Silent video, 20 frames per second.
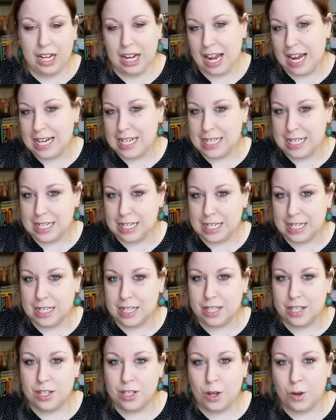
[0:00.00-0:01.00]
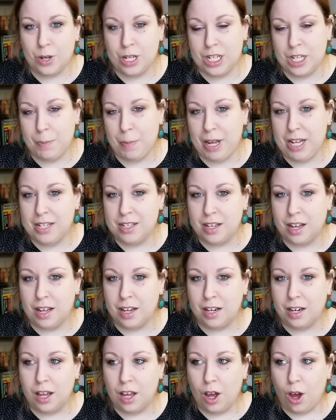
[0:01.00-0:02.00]
I didn't. So it depends
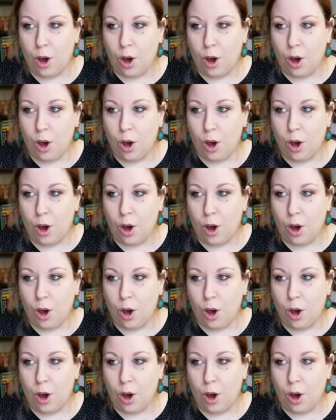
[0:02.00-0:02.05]
on